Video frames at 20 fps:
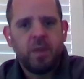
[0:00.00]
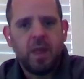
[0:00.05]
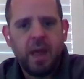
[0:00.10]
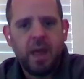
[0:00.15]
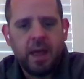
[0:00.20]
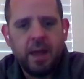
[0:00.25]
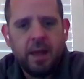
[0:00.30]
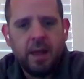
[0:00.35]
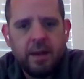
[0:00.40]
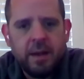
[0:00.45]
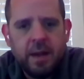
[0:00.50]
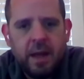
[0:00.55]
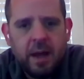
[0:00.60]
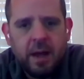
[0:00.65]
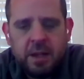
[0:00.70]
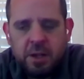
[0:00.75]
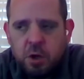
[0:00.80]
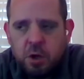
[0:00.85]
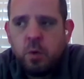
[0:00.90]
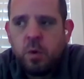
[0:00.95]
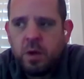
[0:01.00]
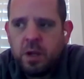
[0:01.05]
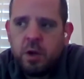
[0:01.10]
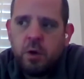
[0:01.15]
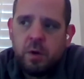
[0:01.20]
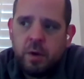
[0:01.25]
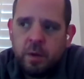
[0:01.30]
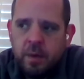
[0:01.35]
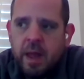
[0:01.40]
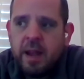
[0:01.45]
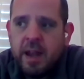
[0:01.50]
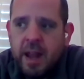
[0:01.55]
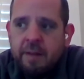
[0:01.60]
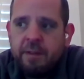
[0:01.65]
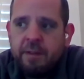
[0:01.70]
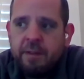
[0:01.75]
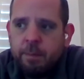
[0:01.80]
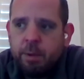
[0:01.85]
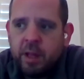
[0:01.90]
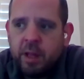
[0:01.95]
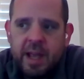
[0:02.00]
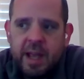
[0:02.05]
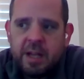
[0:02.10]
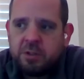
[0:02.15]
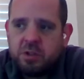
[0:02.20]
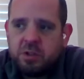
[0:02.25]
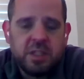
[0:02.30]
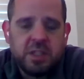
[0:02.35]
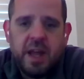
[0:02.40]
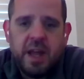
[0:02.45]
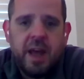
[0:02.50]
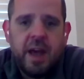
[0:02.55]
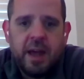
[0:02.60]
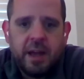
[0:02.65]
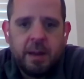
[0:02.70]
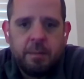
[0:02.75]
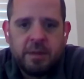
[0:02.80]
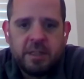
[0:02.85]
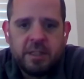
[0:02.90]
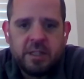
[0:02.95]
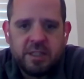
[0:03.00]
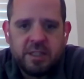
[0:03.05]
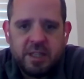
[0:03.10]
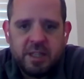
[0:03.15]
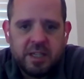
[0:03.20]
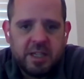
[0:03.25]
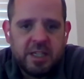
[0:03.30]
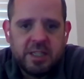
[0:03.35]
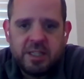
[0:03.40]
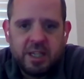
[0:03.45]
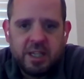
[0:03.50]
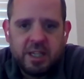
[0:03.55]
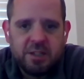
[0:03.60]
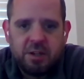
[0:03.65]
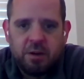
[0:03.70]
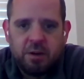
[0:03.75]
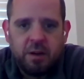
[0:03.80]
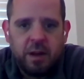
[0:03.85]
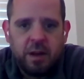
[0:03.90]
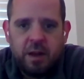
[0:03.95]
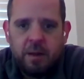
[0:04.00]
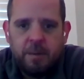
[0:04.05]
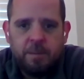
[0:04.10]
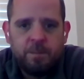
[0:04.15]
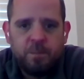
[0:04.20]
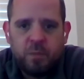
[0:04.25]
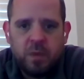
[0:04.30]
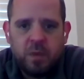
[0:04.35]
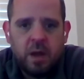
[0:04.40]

And you inevitably, as you said, I mean, the statistics are going to